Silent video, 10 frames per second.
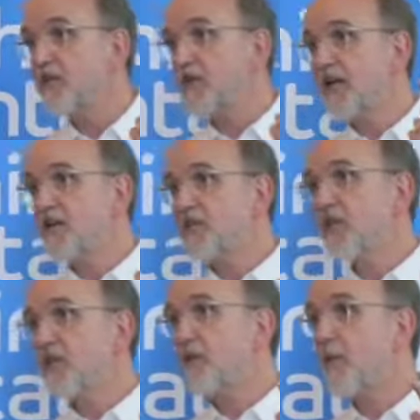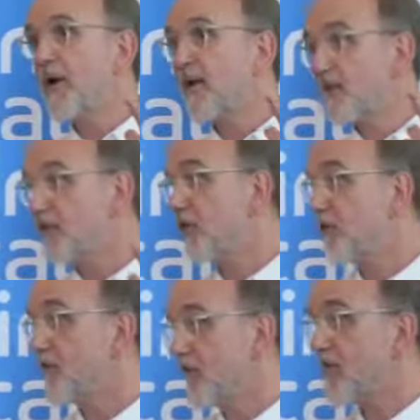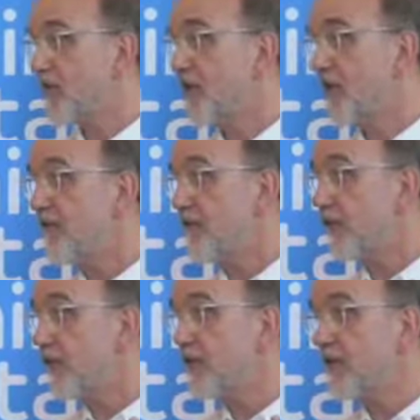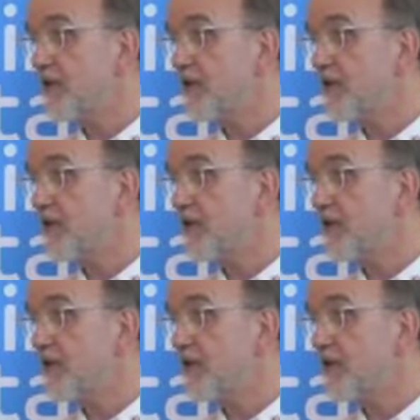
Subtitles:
changing the way services are delivered,